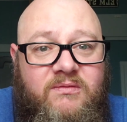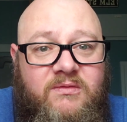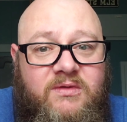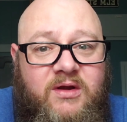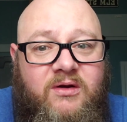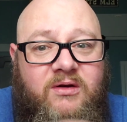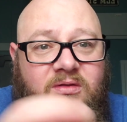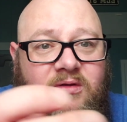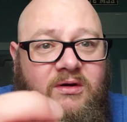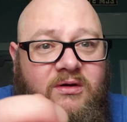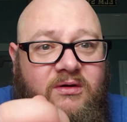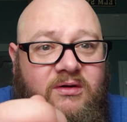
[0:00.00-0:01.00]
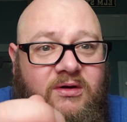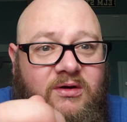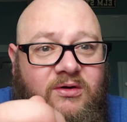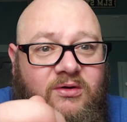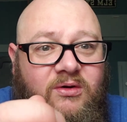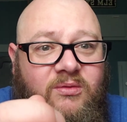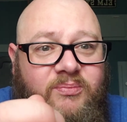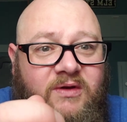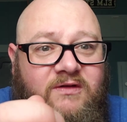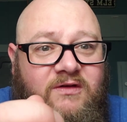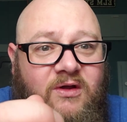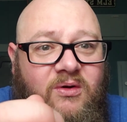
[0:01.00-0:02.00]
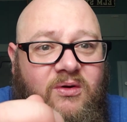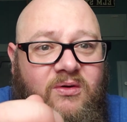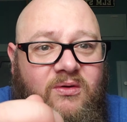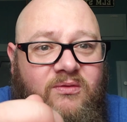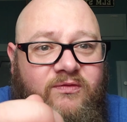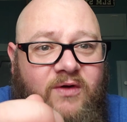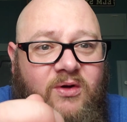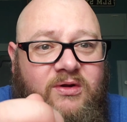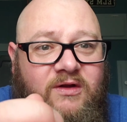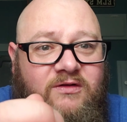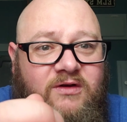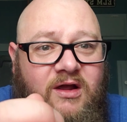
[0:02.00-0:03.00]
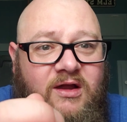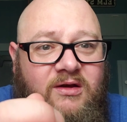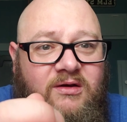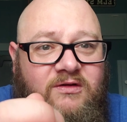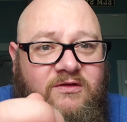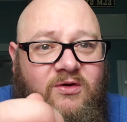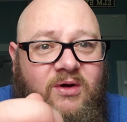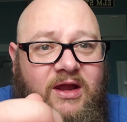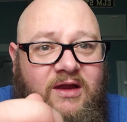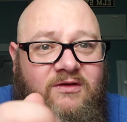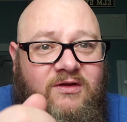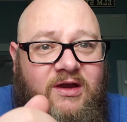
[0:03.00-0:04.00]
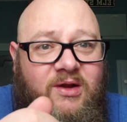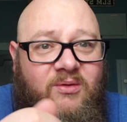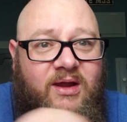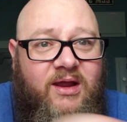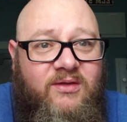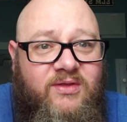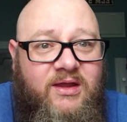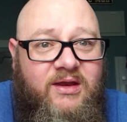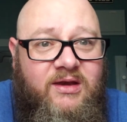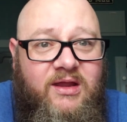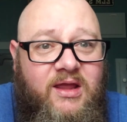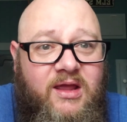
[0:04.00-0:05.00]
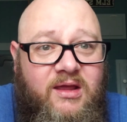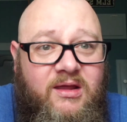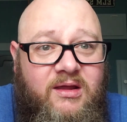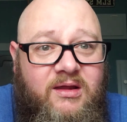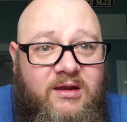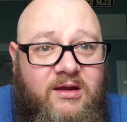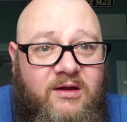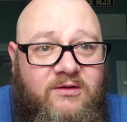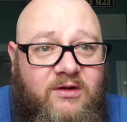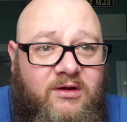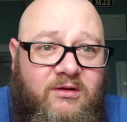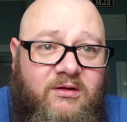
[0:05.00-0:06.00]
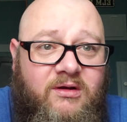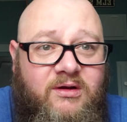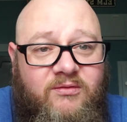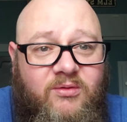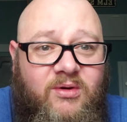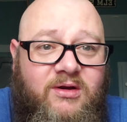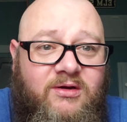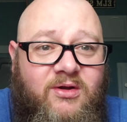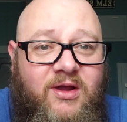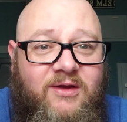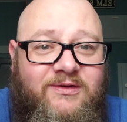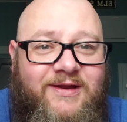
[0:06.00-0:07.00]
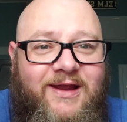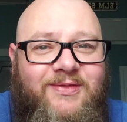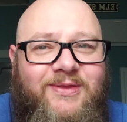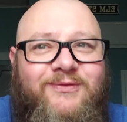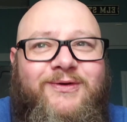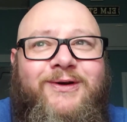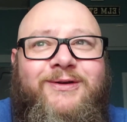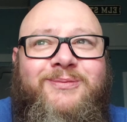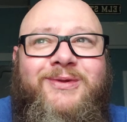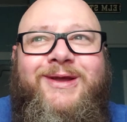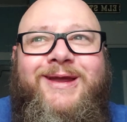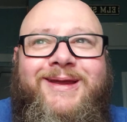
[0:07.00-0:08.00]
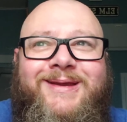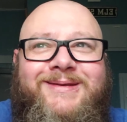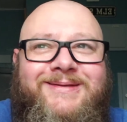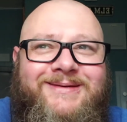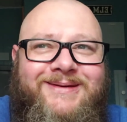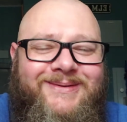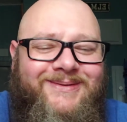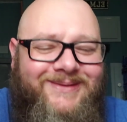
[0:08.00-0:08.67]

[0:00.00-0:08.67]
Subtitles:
their group is so focused on screens anyway that he's like, oh, I never wanted to go outside in the first place.